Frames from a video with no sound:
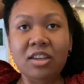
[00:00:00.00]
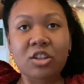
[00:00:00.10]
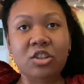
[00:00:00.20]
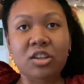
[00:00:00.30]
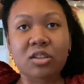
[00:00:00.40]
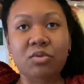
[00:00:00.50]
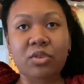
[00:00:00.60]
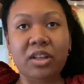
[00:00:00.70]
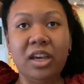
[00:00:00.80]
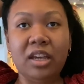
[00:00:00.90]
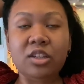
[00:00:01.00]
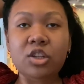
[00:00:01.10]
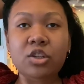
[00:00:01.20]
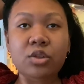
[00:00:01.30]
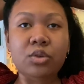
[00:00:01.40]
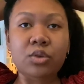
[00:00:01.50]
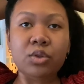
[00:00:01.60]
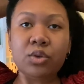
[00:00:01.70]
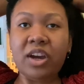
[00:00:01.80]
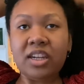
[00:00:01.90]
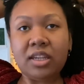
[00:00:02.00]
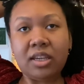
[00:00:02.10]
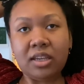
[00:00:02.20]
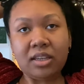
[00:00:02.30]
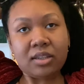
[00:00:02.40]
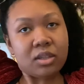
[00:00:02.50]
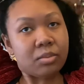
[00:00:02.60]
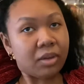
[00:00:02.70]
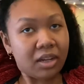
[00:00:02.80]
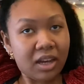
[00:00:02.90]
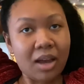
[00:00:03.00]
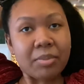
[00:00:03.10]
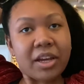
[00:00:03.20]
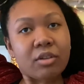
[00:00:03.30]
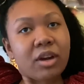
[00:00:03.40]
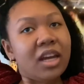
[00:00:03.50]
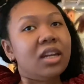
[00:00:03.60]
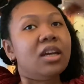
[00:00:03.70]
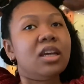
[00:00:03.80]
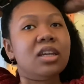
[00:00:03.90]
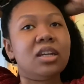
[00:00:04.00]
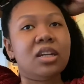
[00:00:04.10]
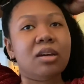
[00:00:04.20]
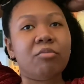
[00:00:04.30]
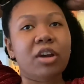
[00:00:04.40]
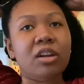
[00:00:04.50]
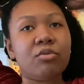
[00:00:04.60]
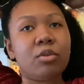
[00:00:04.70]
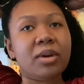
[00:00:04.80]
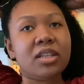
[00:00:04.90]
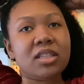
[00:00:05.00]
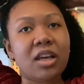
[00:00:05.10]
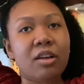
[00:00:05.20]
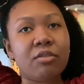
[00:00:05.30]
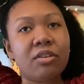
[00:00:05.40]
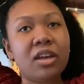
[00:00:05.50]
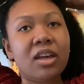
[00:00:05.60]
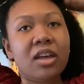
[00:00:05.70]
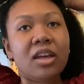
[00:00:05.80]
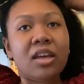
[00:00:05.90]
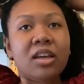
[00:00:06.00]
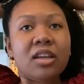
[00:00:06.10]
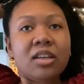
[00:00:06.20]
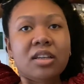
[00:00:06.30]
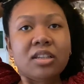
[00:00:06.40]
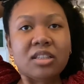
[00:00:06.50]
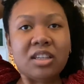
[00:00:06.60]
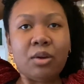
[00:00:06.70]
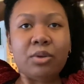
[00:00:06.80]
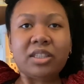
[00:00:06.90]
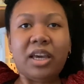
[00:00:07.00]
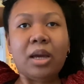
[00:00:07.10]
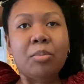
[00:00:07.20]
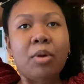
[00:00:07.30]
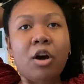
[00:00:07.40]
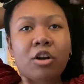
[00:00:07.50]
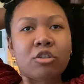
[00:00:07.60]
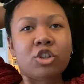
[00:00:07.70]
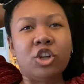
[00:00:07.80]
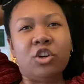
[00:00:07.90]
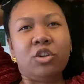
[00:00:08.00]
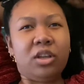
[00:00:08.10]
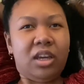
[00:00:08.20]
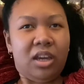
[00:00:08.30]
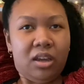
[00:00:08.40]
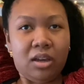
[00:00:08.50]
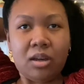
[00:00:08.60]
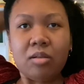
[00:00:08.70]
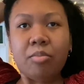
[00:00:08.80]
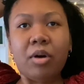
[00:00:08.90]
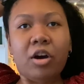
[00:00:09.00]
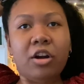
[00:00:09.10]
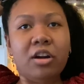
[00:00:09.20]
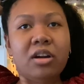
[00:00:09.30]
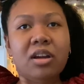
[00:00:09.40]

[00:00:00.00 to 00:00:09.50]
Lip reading: just for like to-dos or ideas. But now I'm like writing, and I'm writing for myself. So it's like part journaling, part